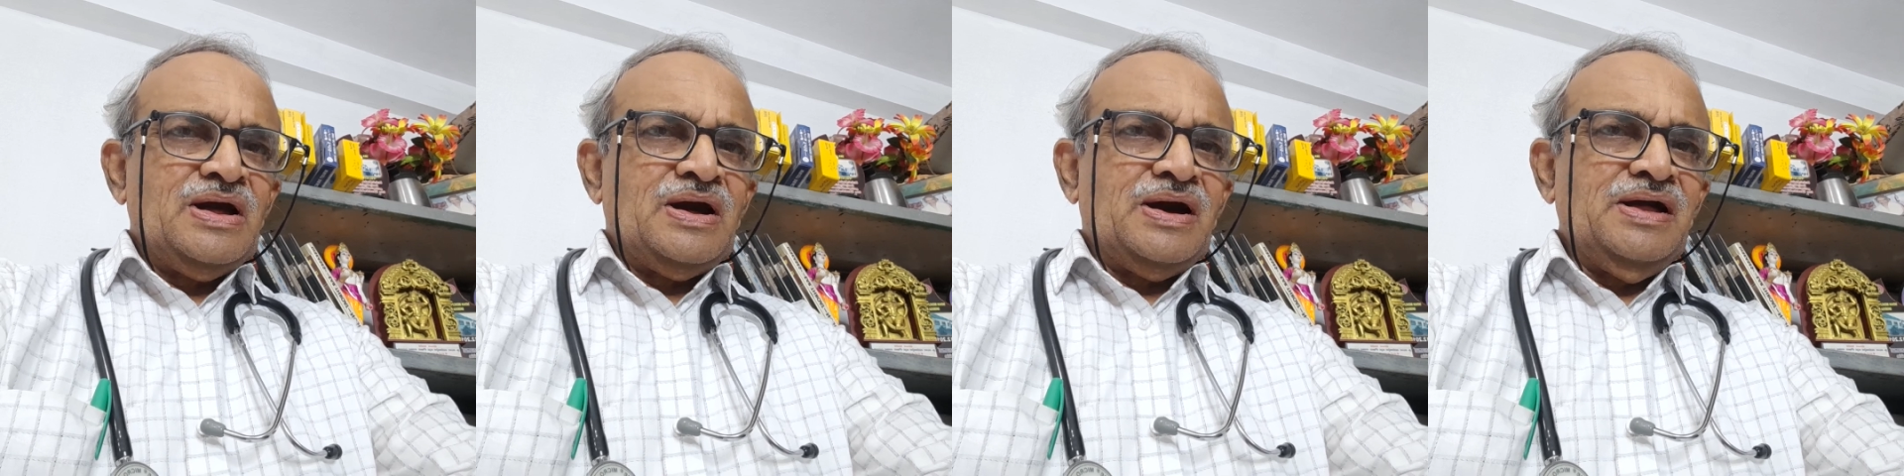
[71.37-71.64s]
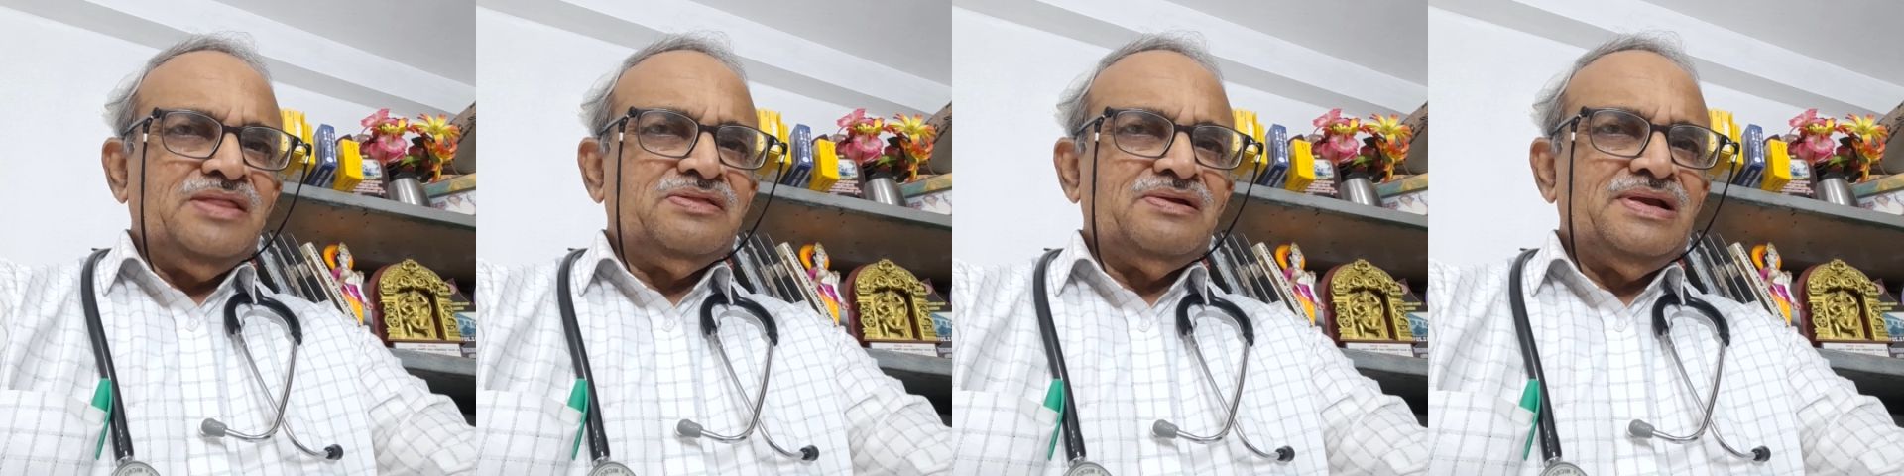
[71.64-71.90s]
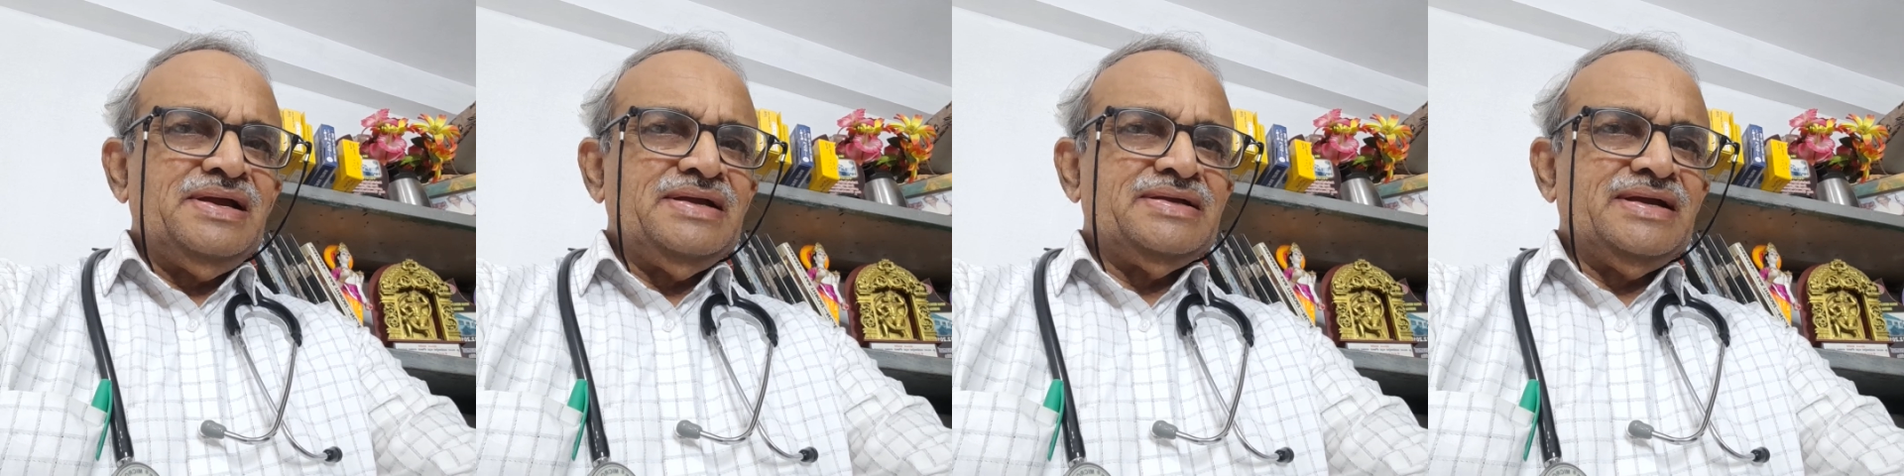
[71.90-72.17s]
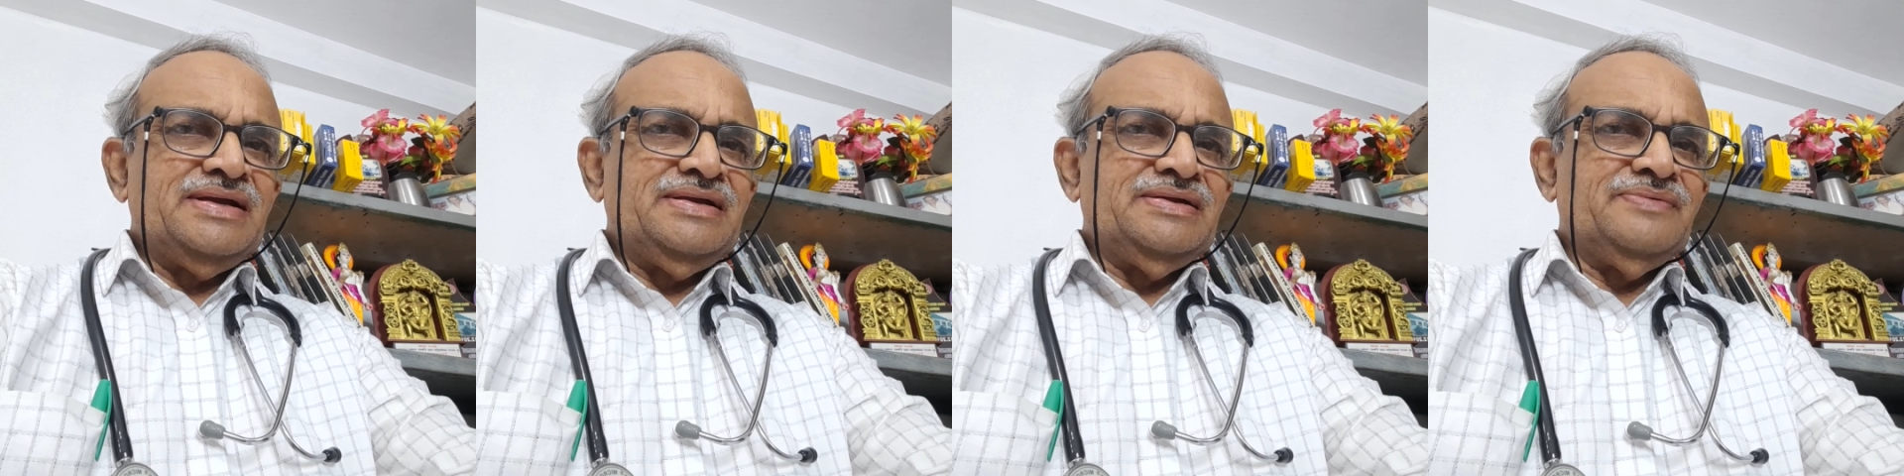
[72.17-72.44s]

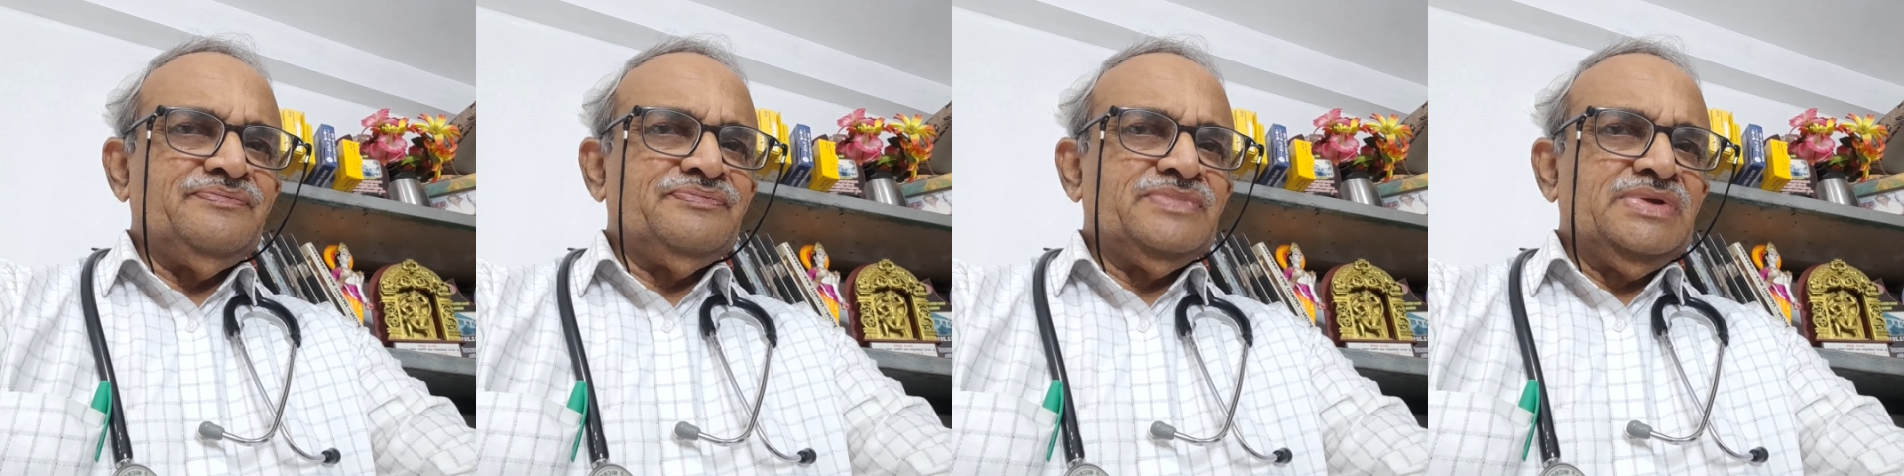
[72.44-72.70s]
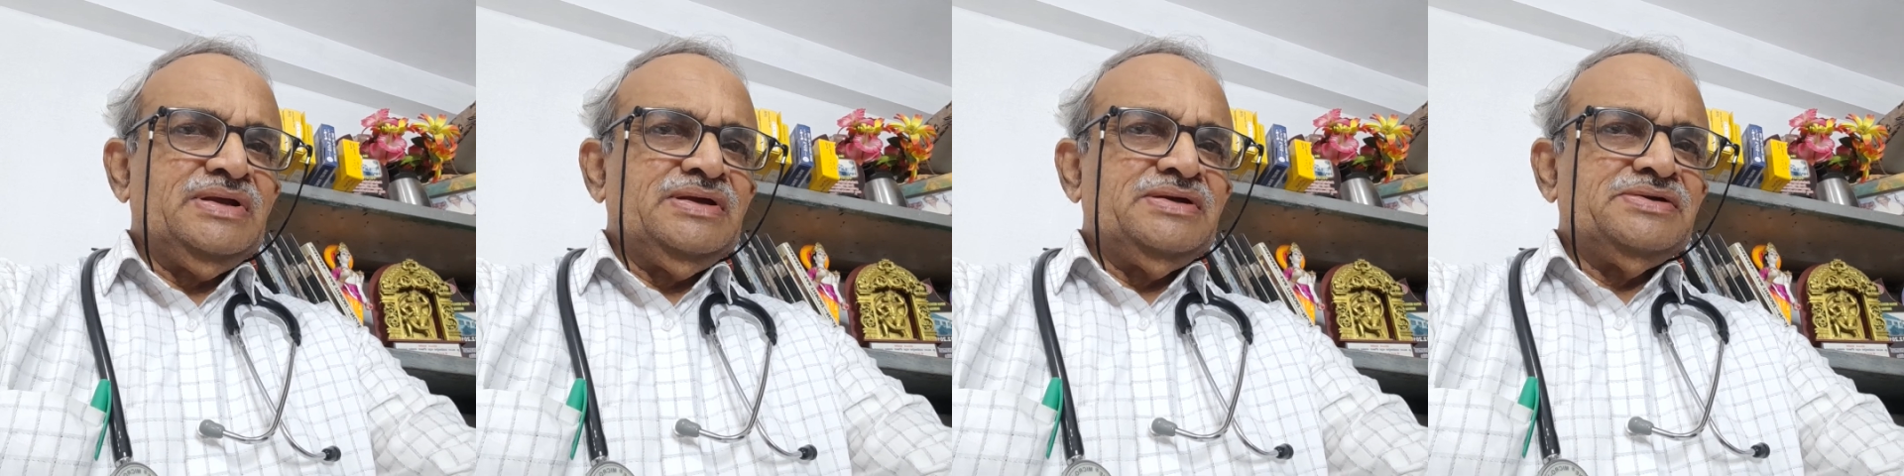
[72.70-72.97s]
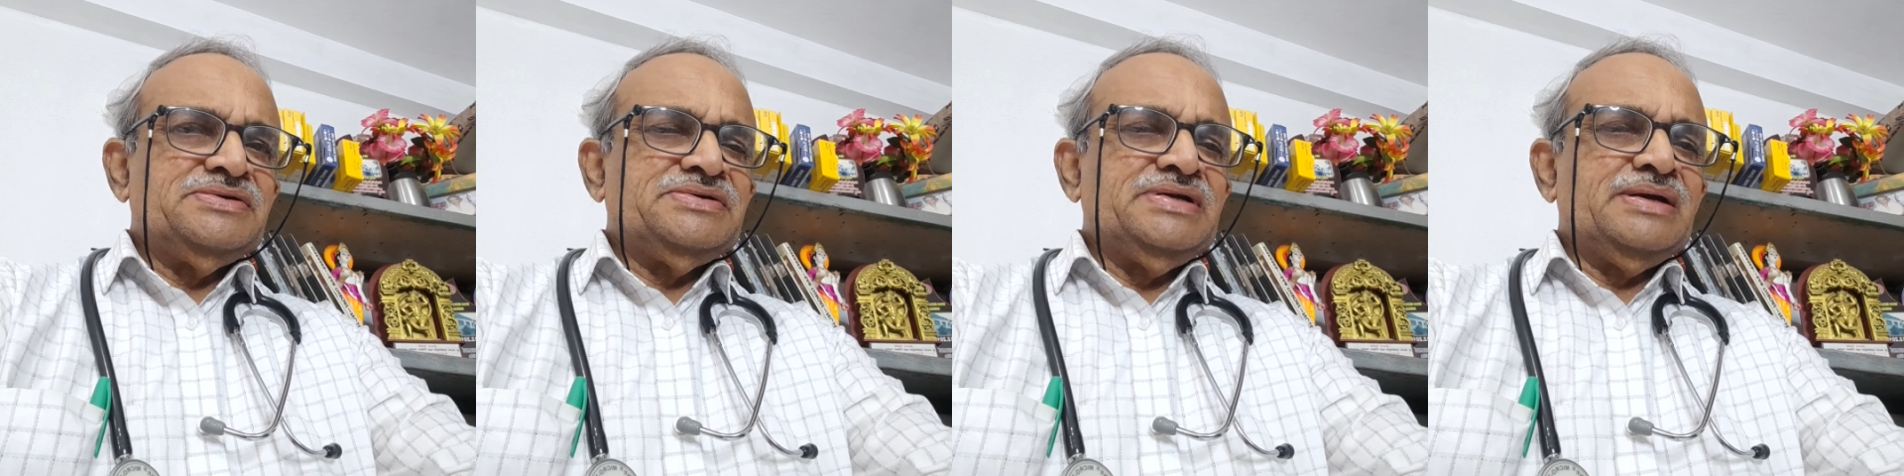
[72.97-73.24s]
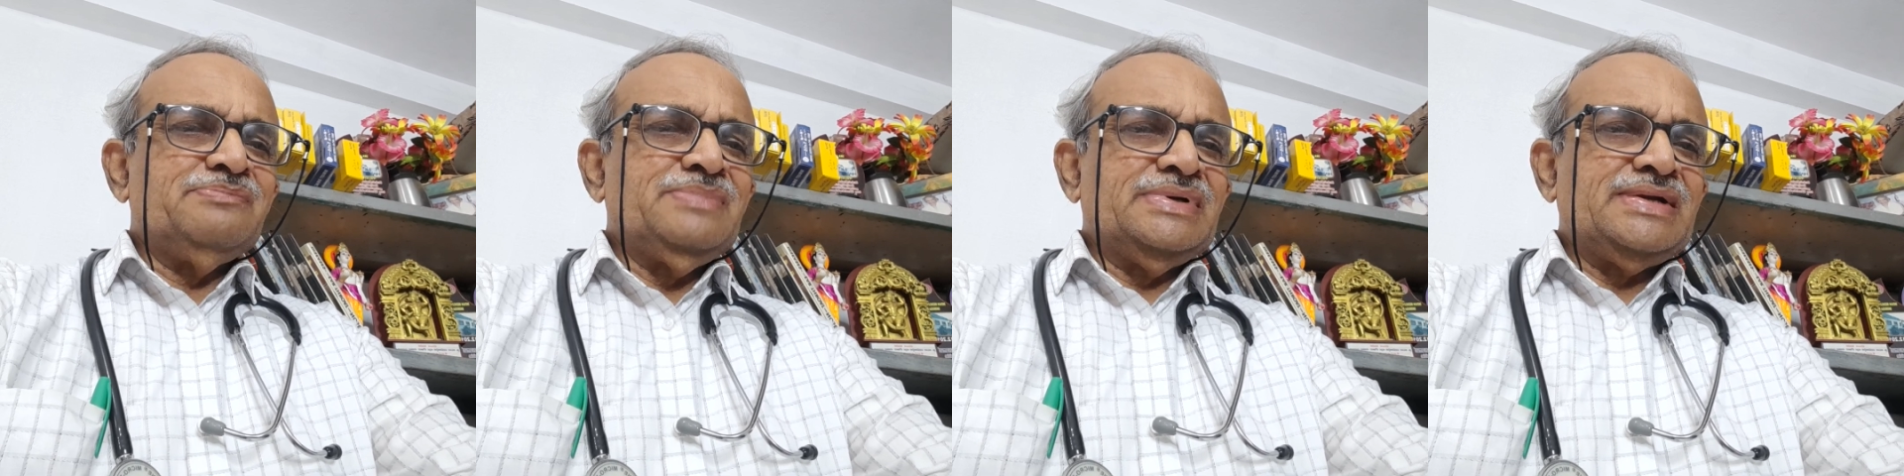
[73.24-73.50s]
isolated,
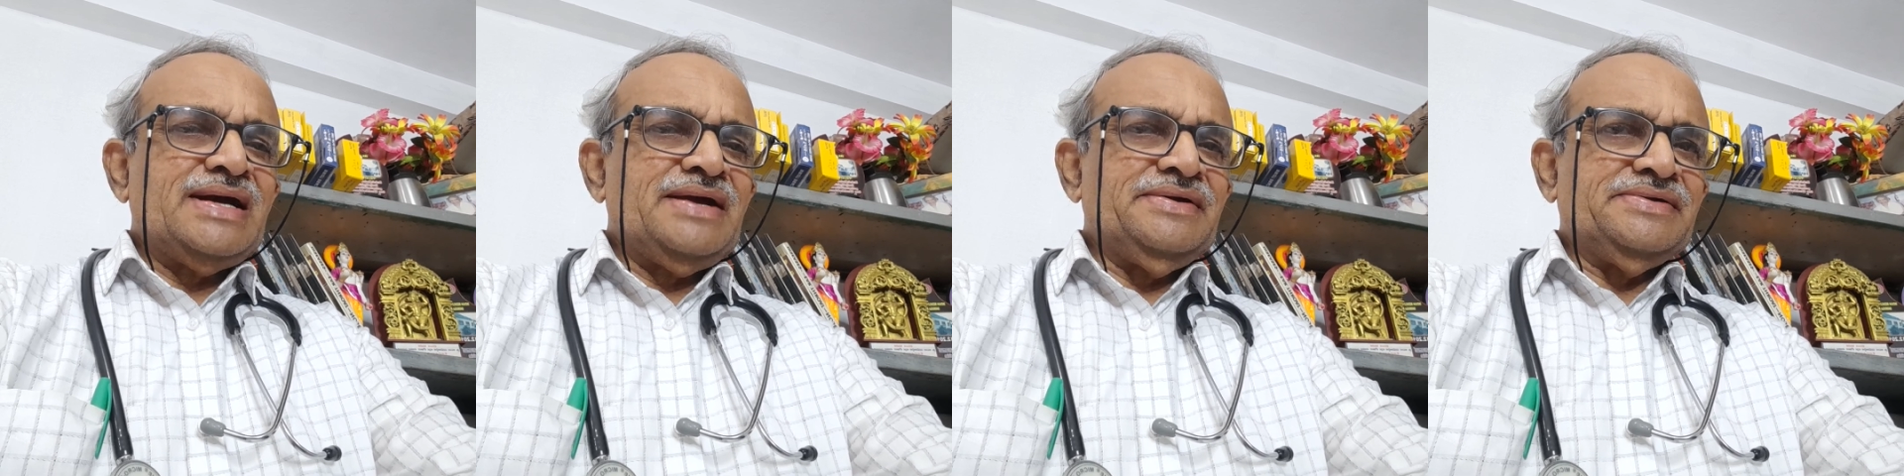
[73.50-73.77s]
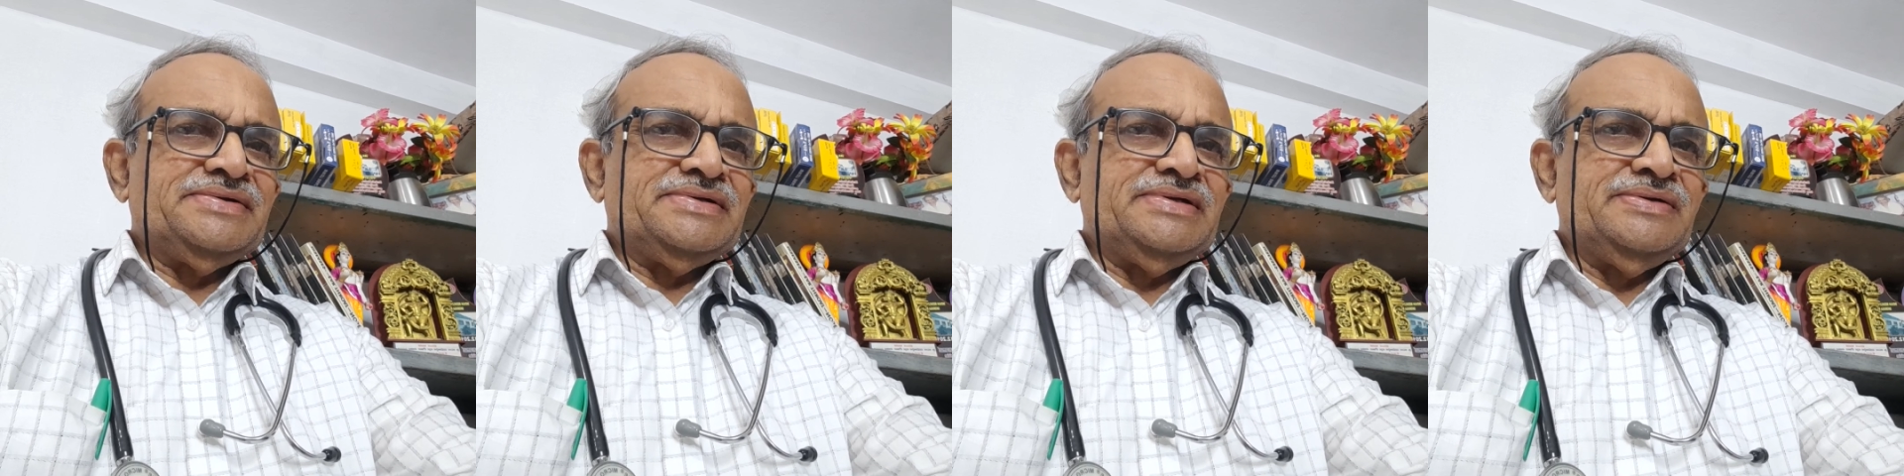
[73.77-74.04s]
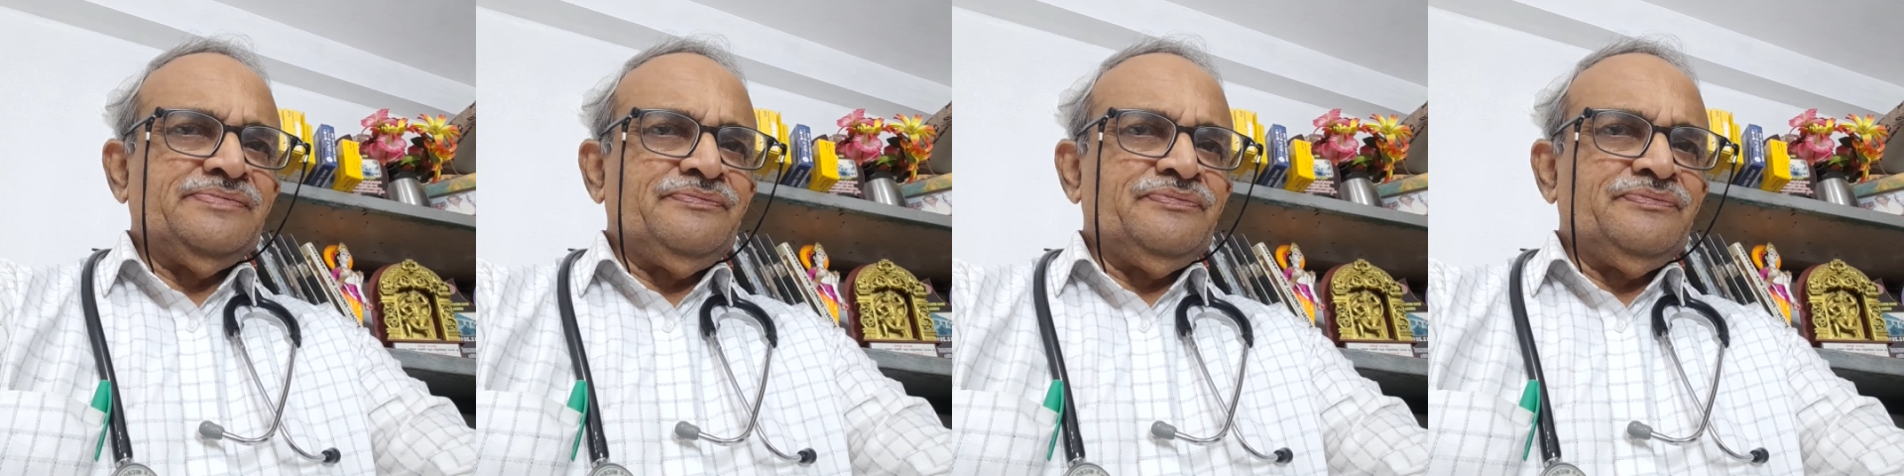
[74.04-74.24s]
stigmatized,